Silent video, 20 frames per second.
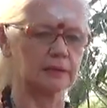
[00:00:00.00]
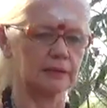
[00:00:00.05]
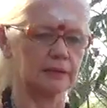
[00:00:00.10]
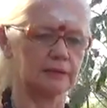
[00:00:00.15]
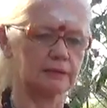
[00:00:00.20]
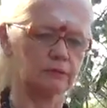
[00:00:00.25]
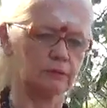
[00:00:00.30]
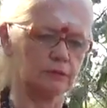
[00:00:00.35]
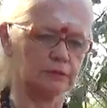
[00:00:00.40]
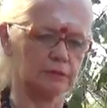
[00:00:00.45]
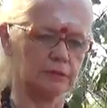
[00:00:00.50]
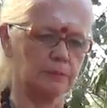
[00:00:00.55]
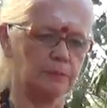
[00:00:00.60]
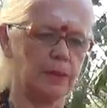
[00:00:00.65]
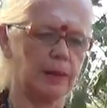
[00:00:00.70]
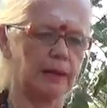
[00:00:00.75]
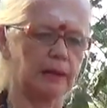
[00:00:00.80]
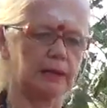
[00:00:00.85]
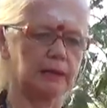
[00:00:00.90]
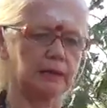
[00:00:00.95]
it was
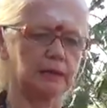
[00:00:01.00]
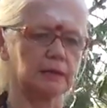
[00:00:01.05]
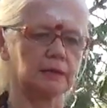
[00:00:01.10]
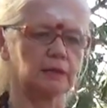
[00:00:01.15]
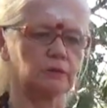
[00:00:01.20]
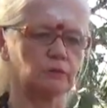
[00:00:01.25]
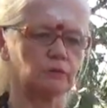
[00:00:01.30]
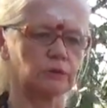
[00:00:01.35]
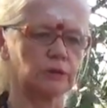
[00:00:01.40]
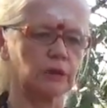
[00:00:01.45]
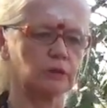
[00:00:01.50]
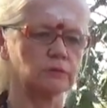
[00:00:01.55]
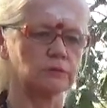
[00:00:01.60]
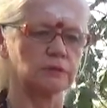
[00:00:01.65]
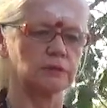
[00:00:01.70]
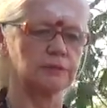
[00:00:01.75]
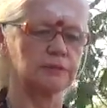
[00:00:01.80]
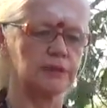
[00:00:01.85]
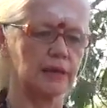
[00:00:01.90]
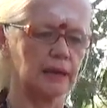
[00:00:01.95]
back
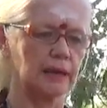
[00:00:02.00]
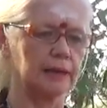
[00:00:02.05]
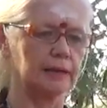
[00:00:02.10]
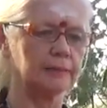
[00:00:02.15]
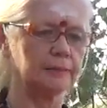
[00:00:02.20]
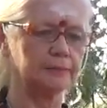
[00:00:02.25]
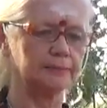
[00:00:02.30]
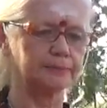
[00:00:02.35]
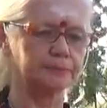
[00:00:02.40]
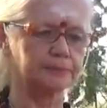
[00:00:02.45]
2010.